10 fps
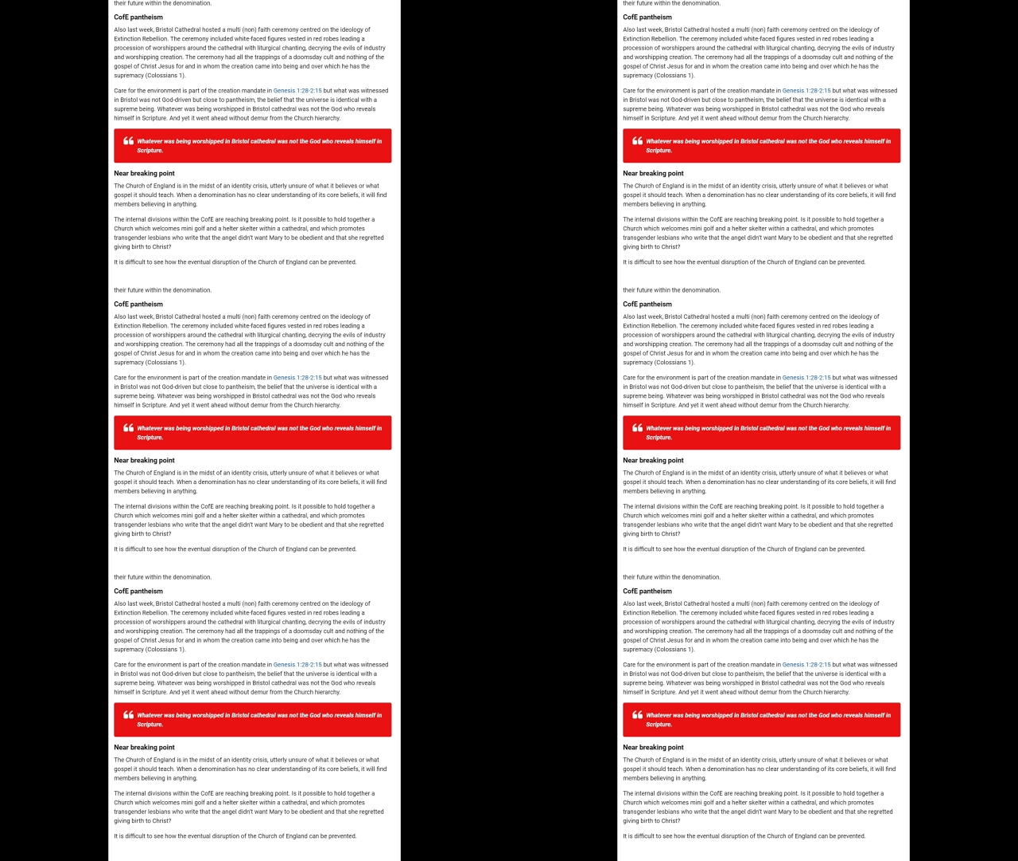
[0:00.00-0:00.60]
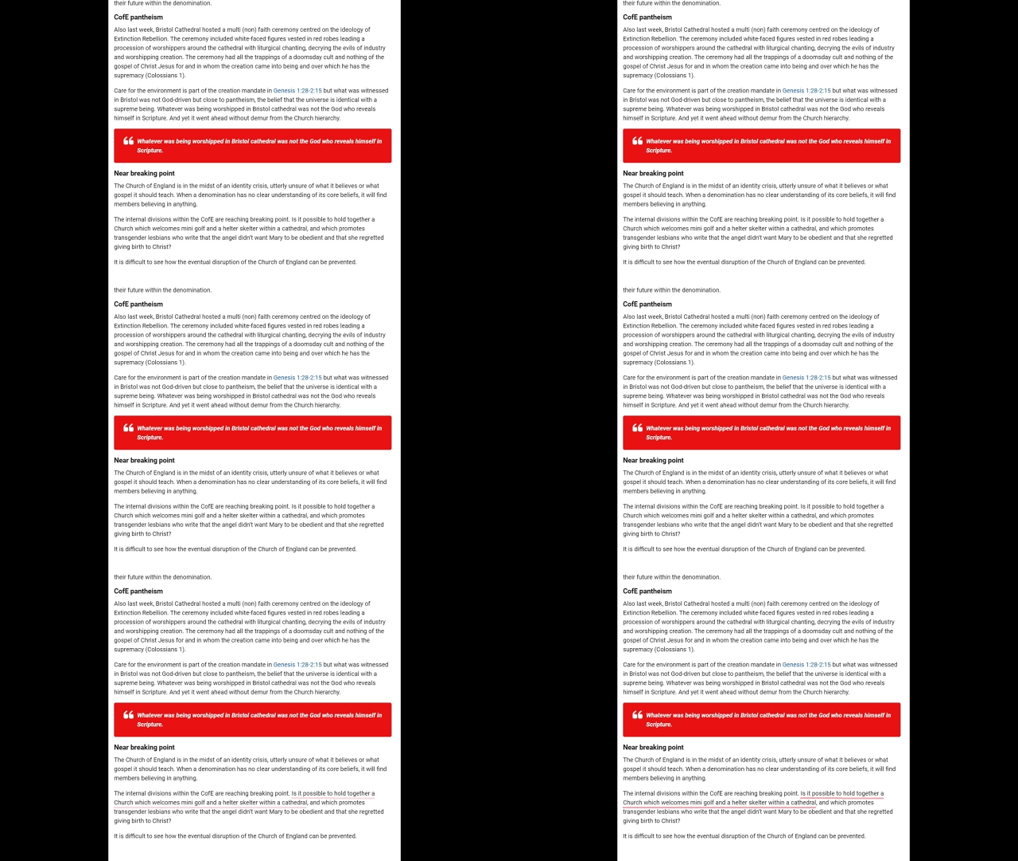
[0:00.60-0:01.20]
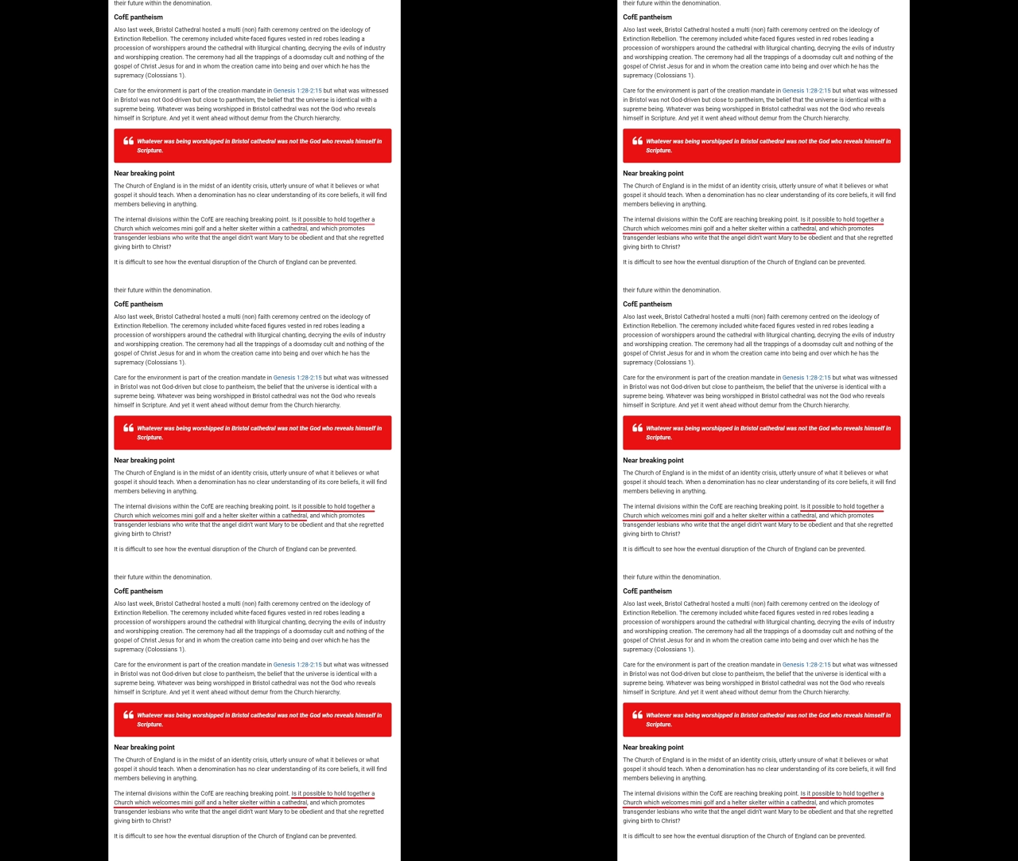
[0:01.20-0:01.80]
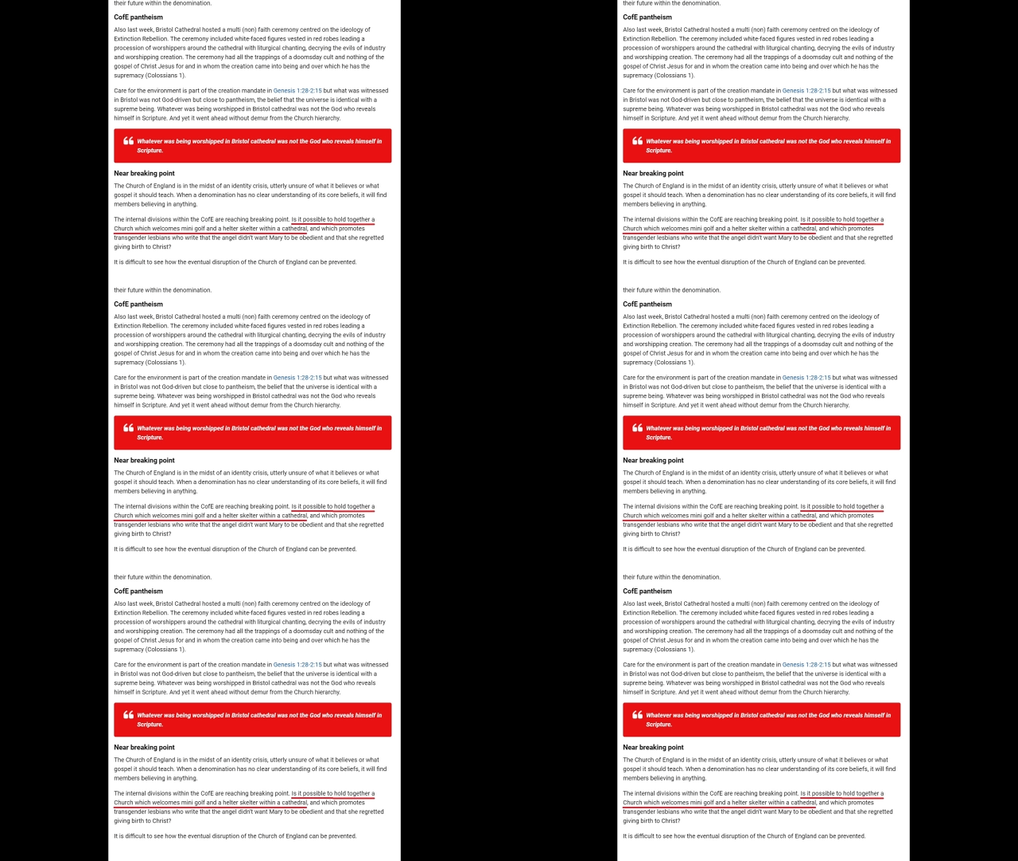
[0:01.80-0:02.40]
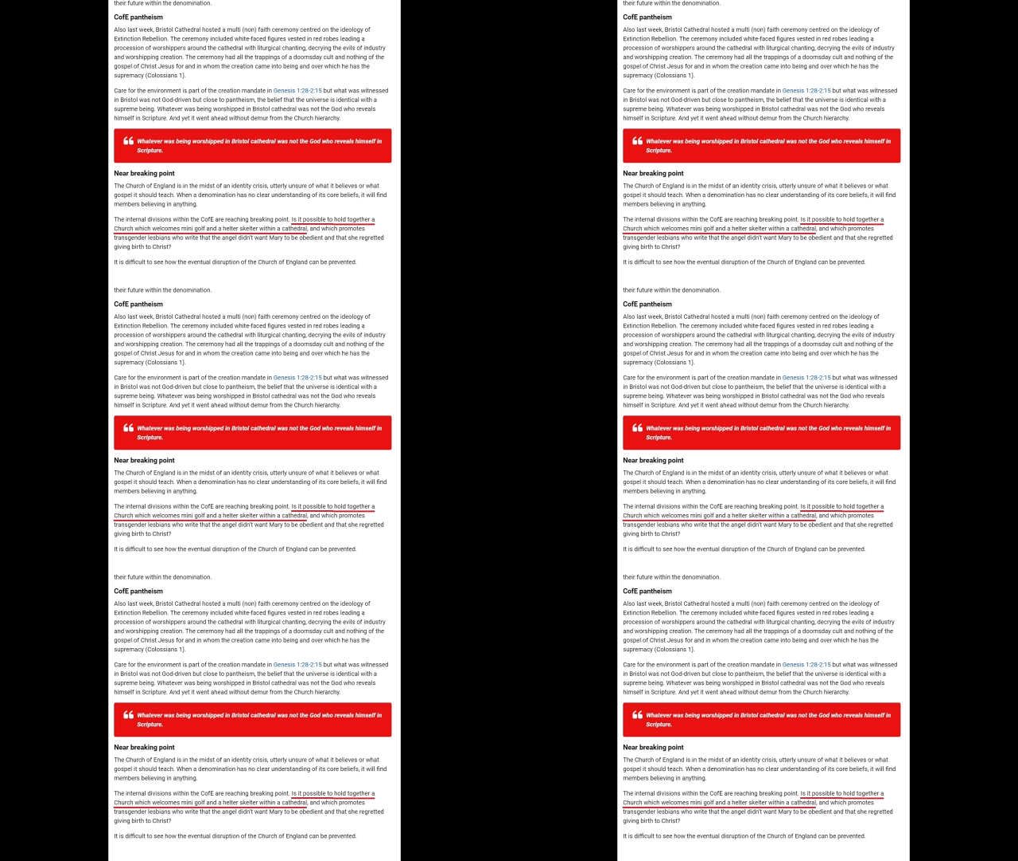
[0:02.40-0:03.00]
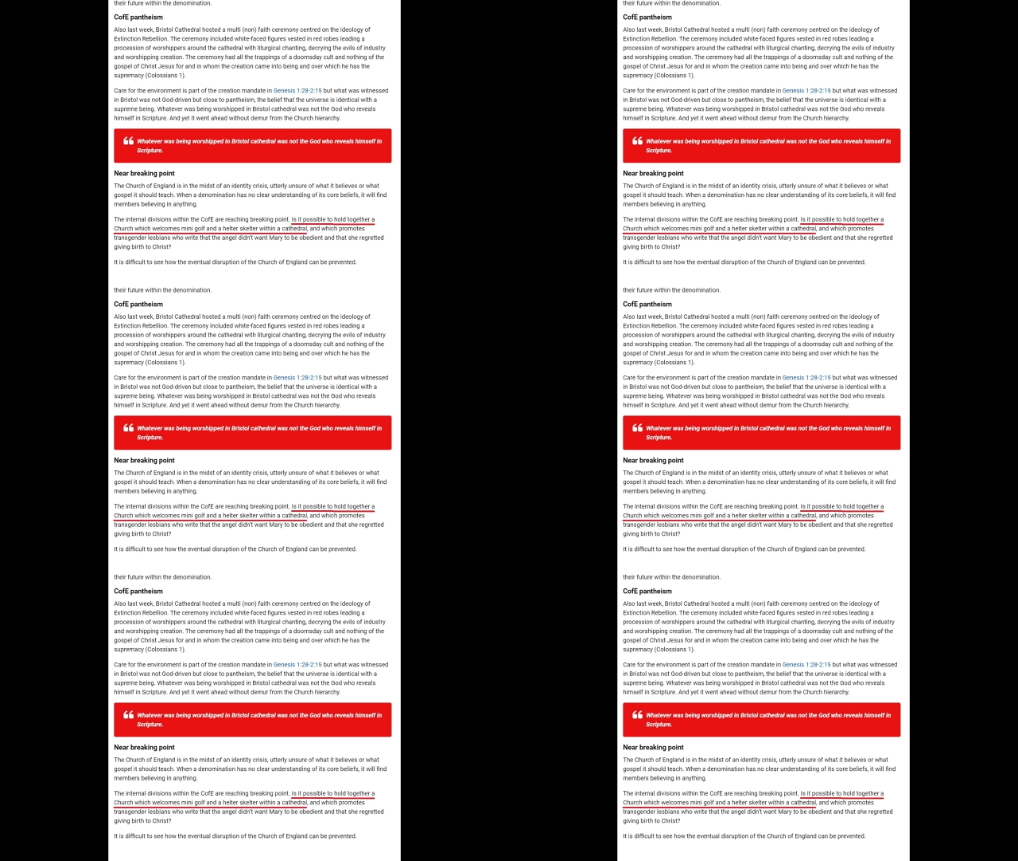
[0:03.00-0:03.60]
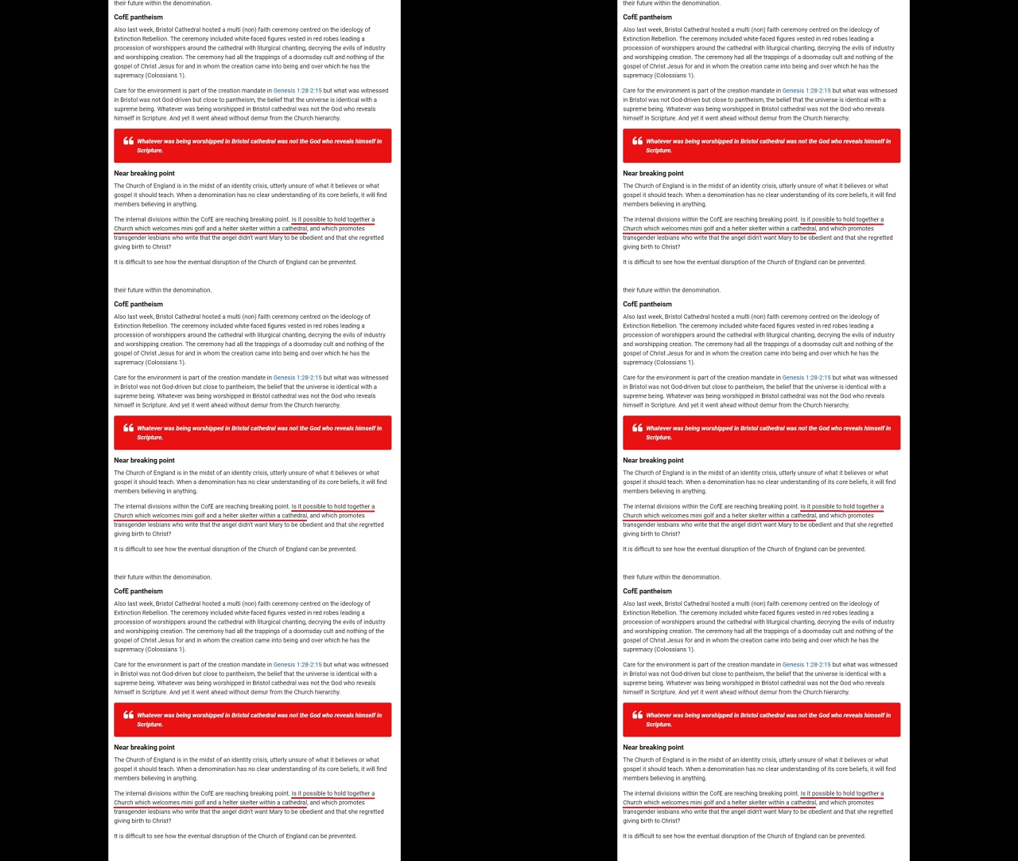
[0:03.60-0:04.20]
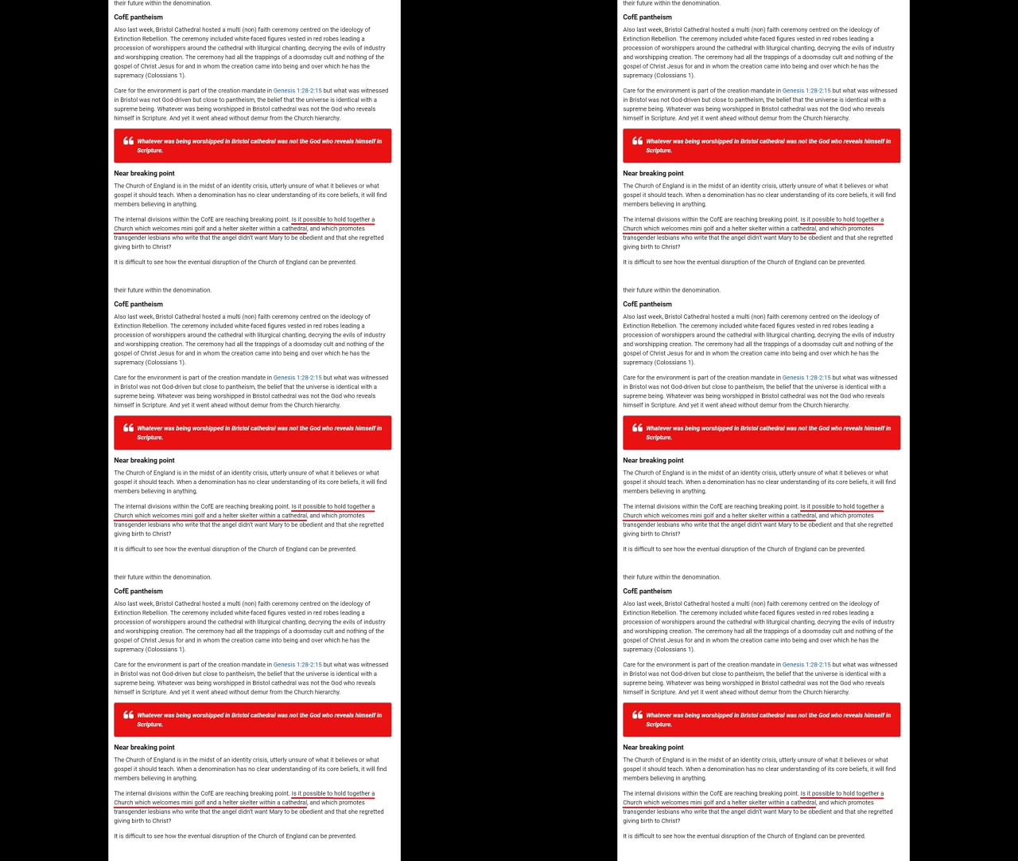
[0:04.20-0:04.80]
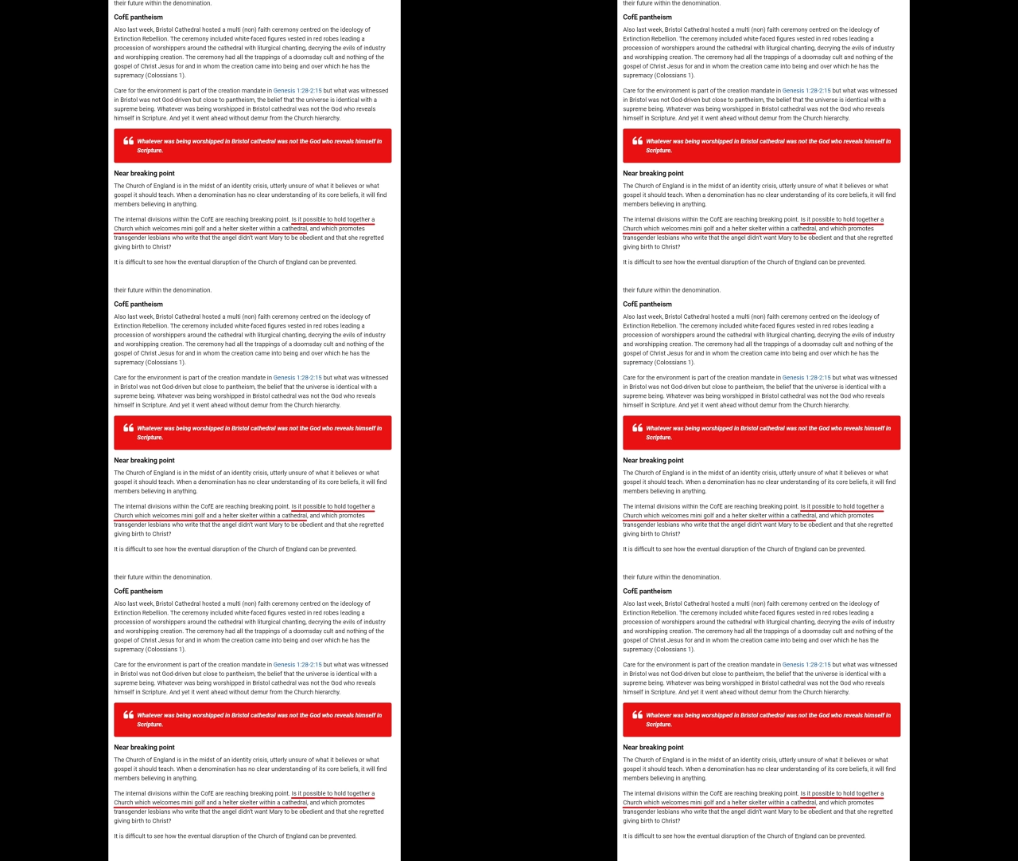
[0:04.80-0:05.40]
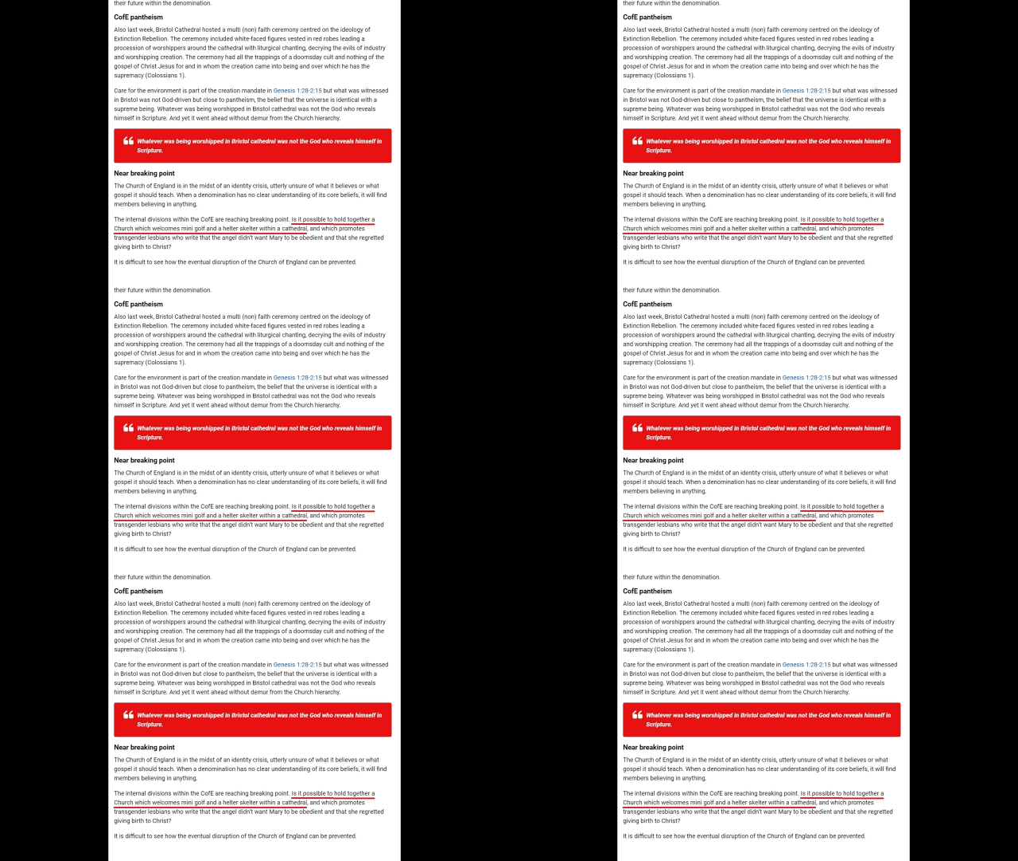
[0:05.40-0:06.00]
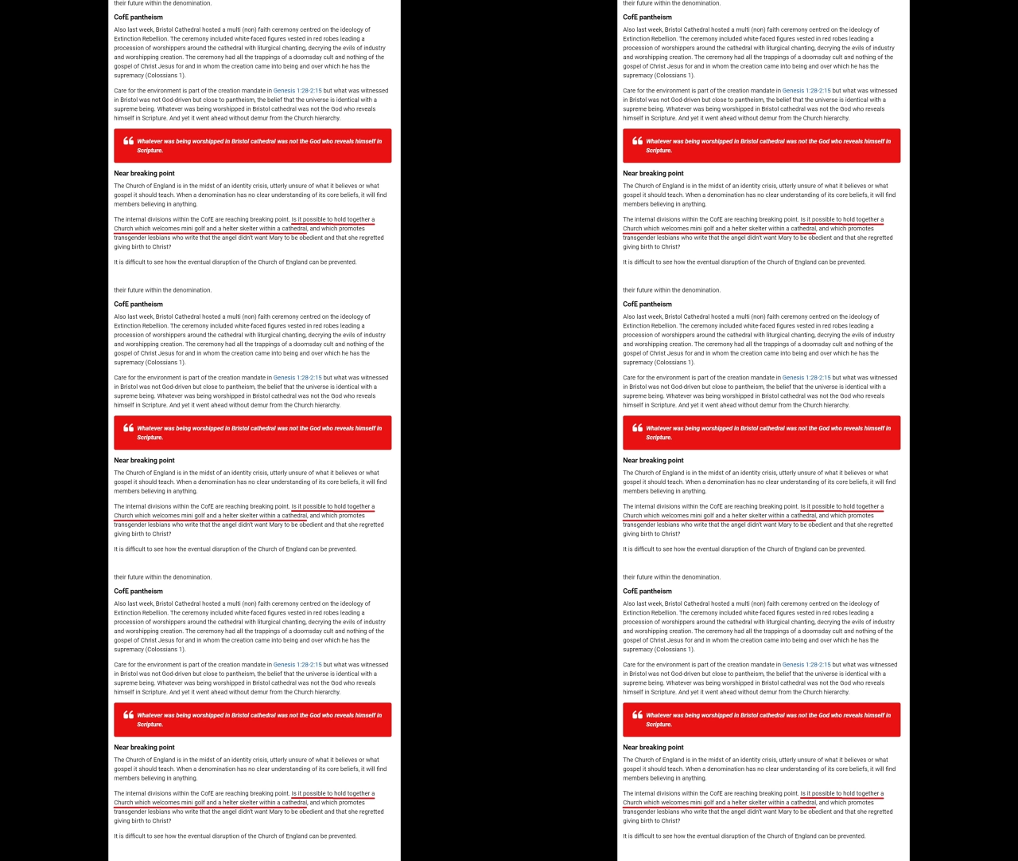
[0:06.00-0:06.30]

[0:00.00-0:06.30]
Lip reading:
(no speaker visible)